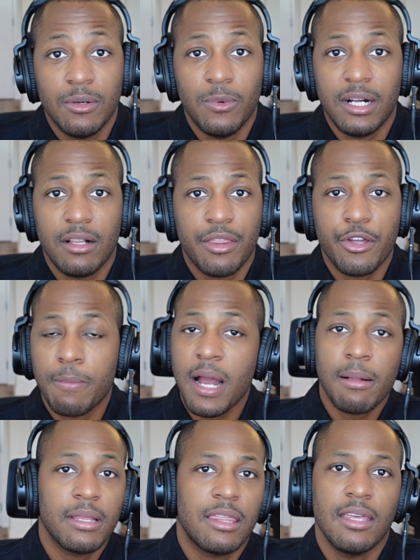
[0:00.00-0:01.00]
Well, they're
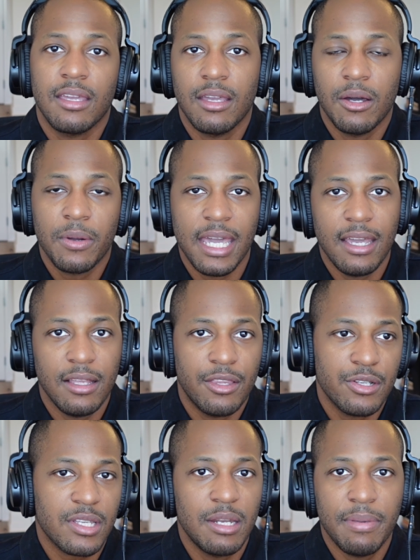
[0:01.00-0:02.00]
probably thinking, okay,
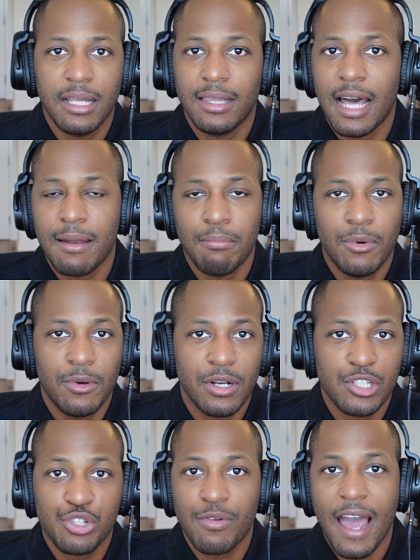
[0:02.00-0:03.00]
there's going to be a lot
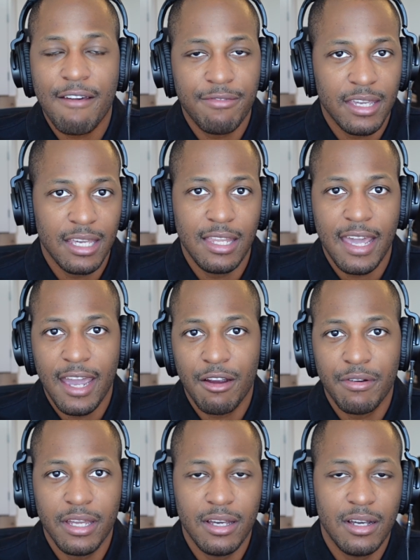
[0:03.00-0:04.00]
more traffic in the
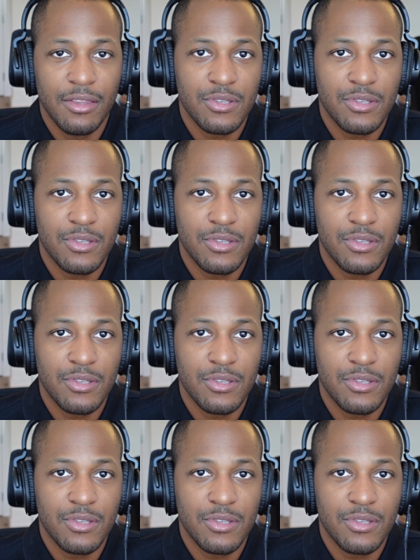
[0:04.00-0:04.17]
area.